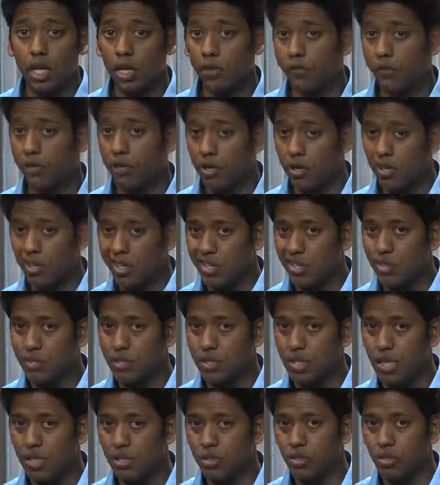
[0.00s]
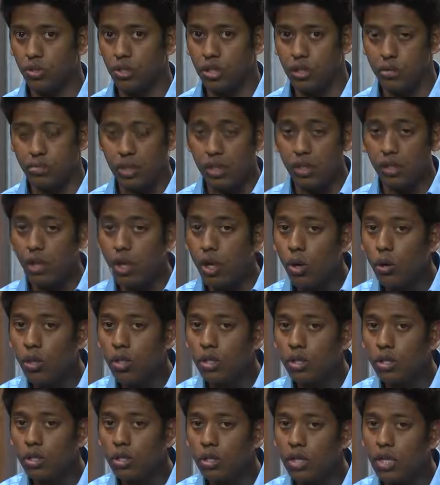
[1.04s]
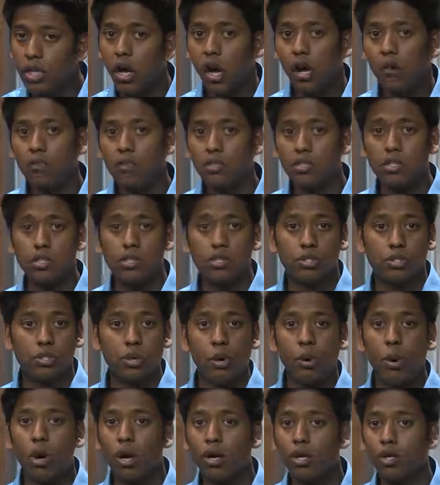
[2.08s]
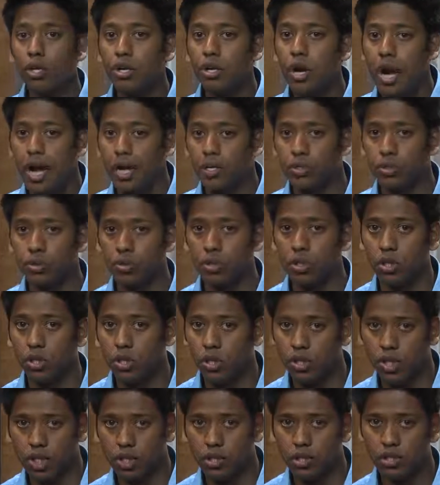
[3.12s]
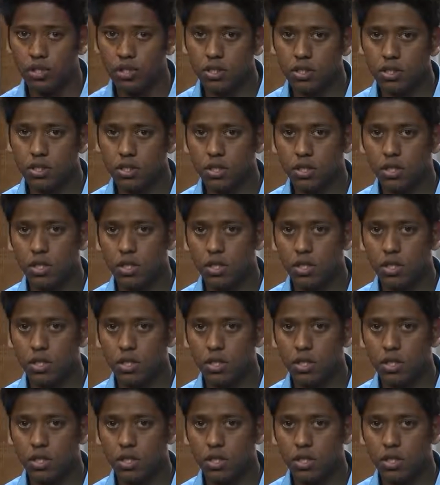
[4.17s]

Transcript: If your earnings potential is being lowered, then obviously so are your actual earnings.